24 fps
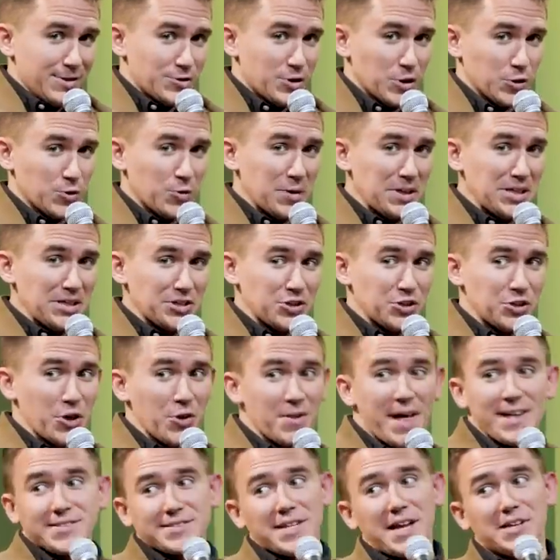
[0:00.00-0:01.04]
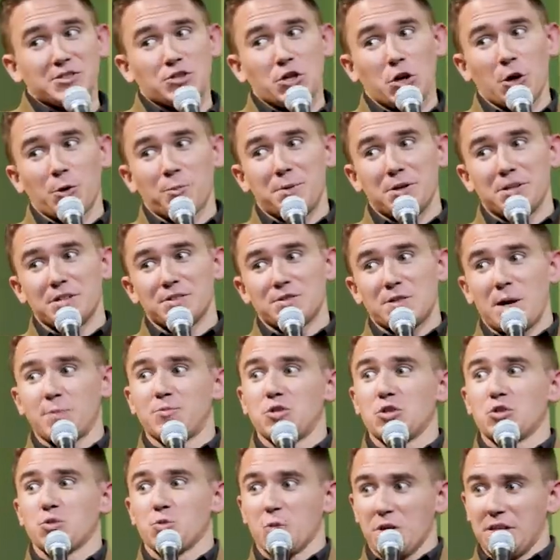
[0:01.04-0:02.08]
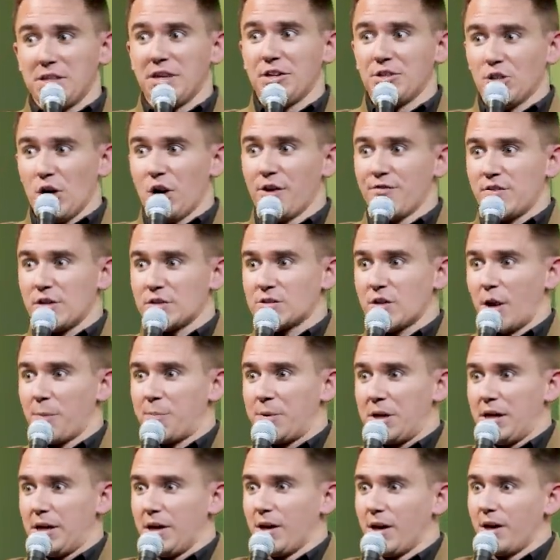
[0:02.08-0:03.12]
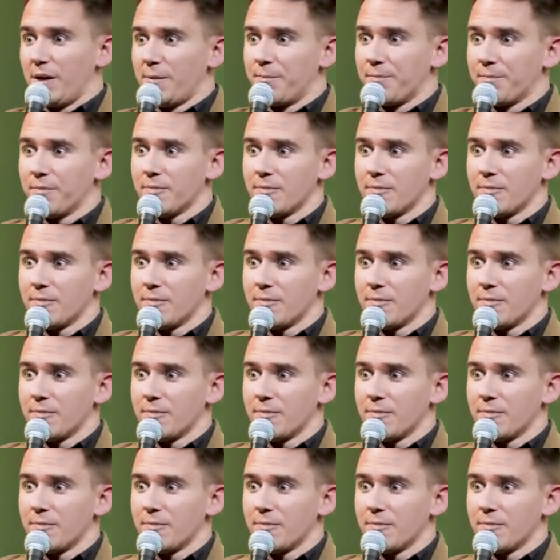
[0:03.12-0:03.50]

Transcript: Just want to let you know, that's not turbulence. I'm just really nervous up here.